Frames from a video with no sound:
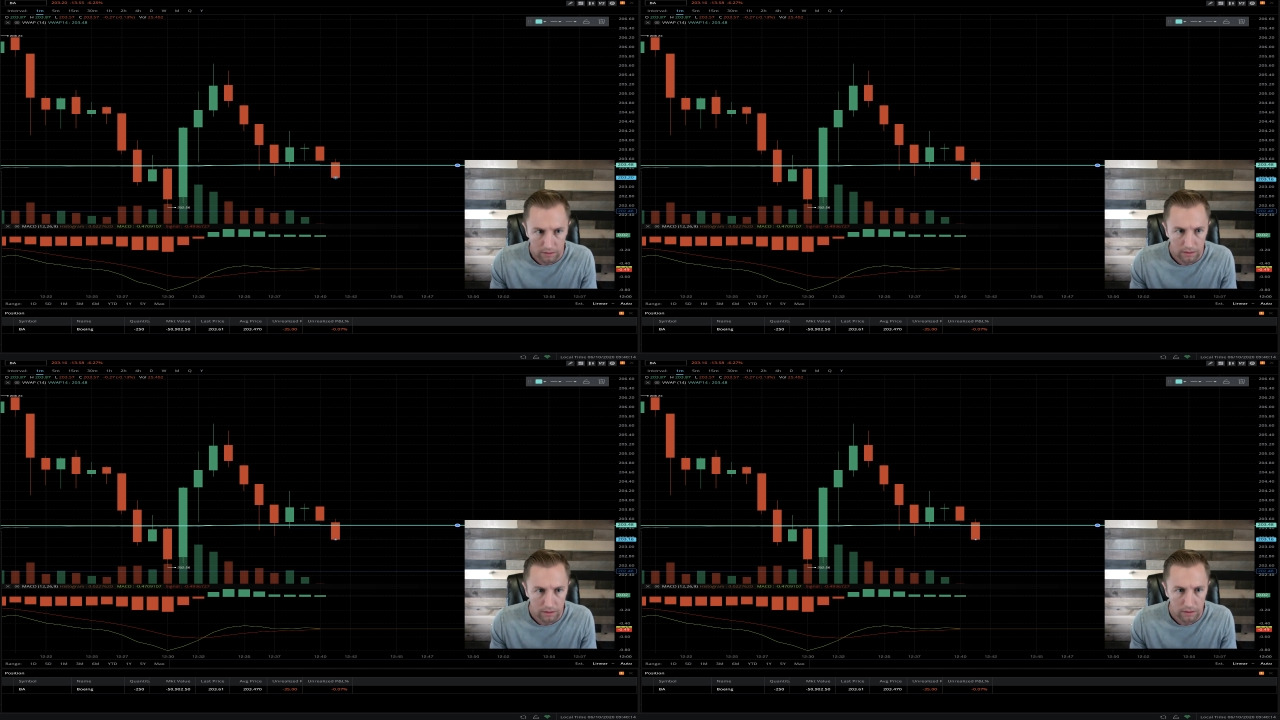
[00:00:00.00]

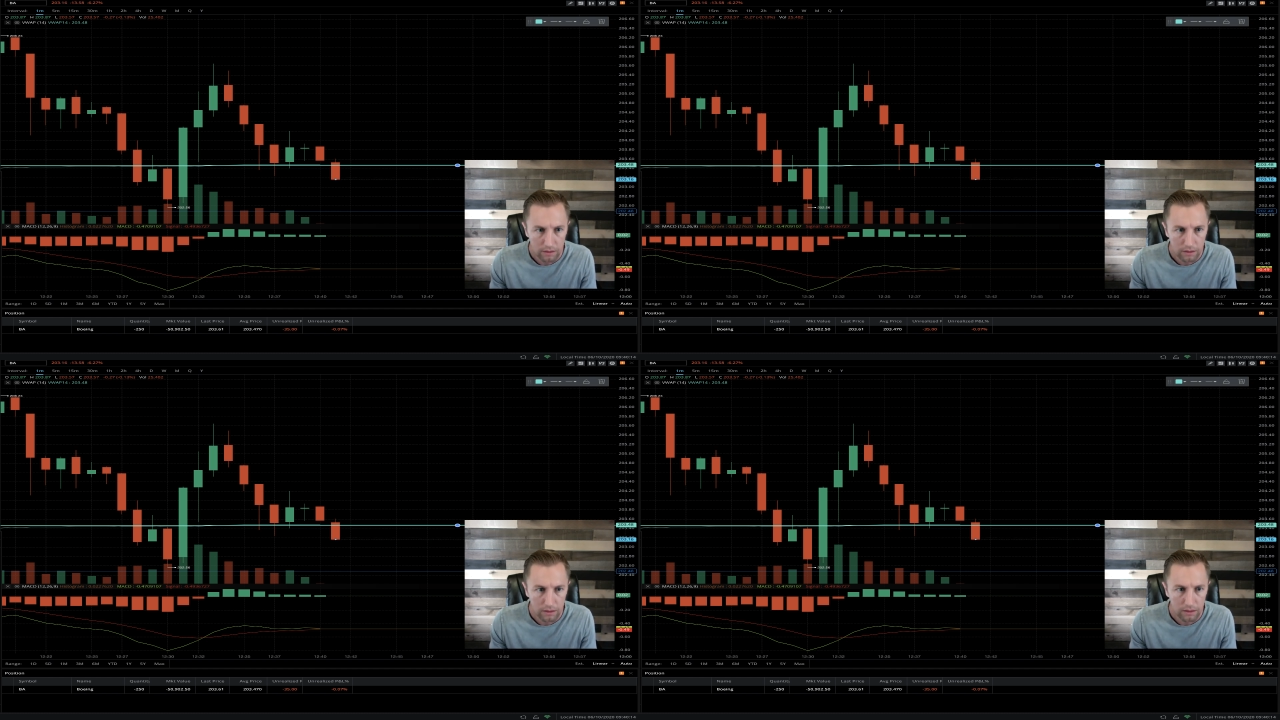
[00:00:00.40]

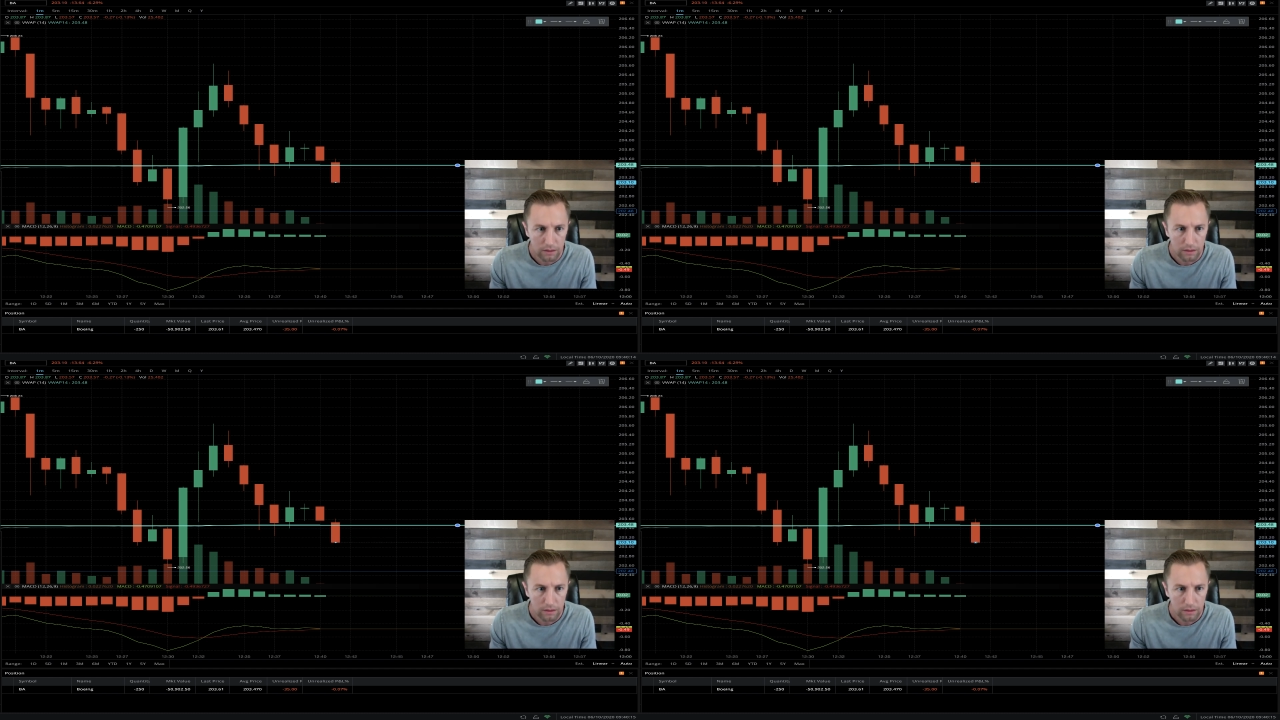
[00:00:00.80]

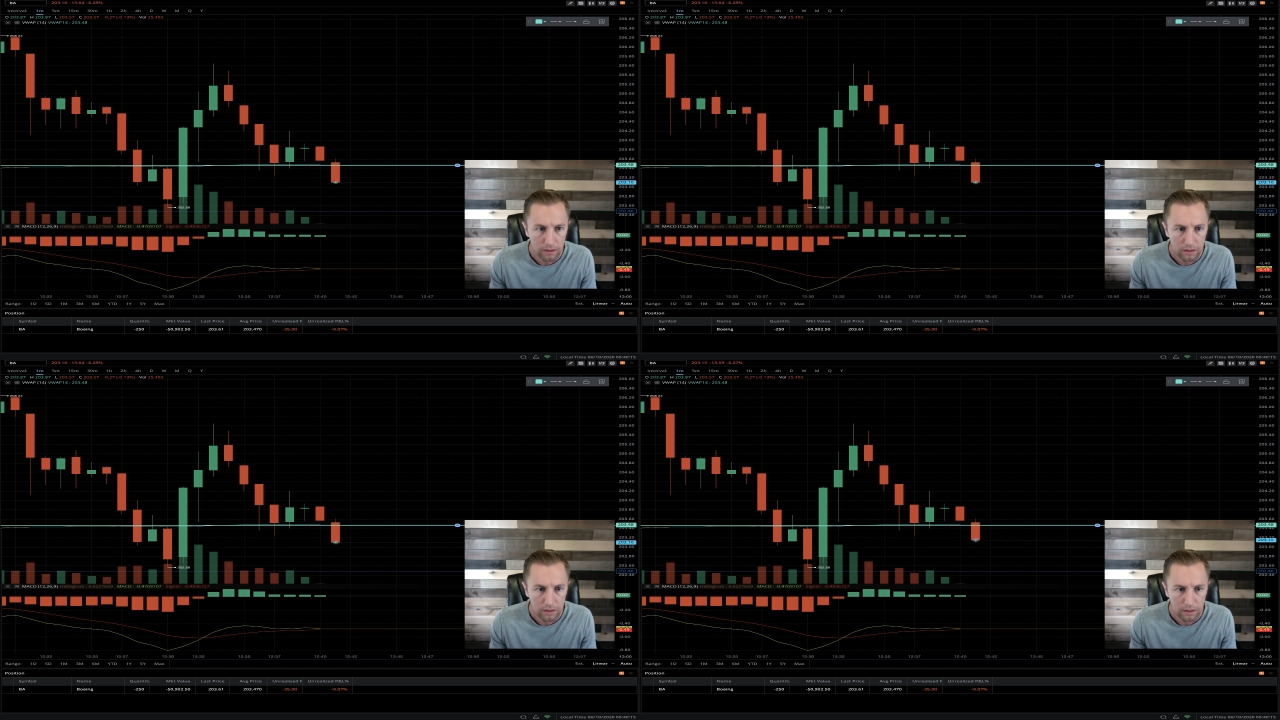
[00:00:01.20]

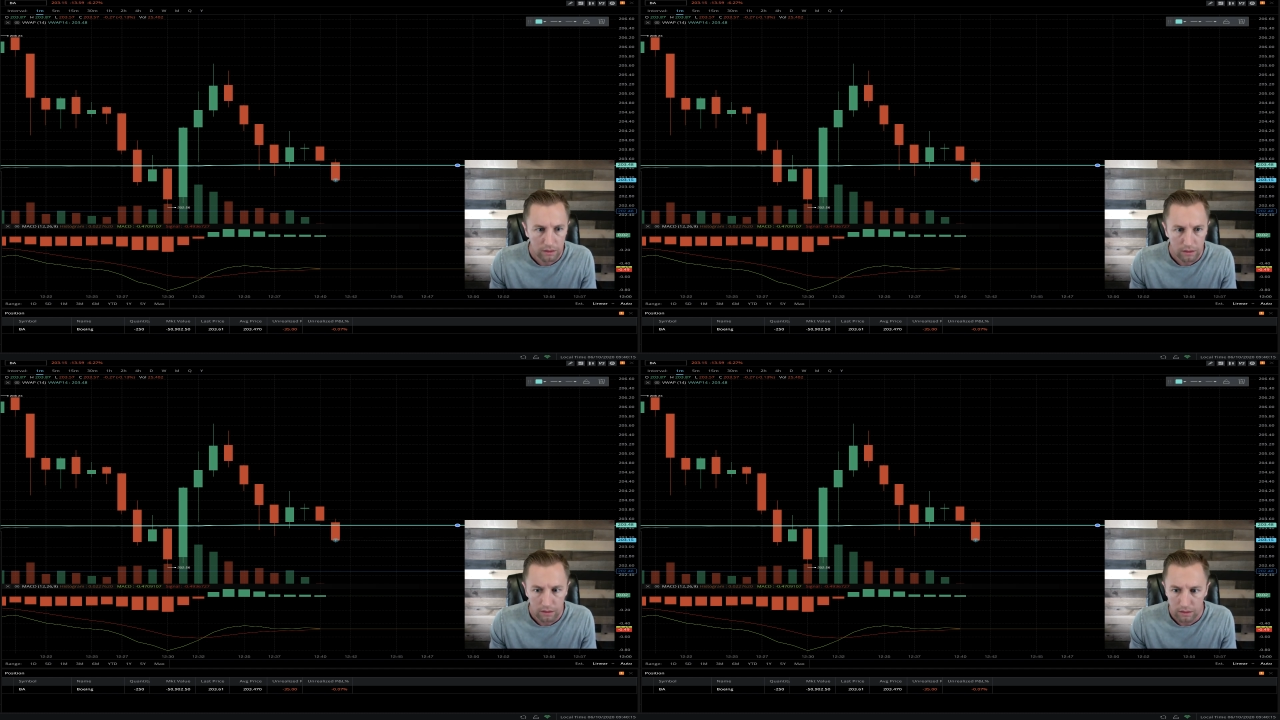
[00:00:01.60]
(silence)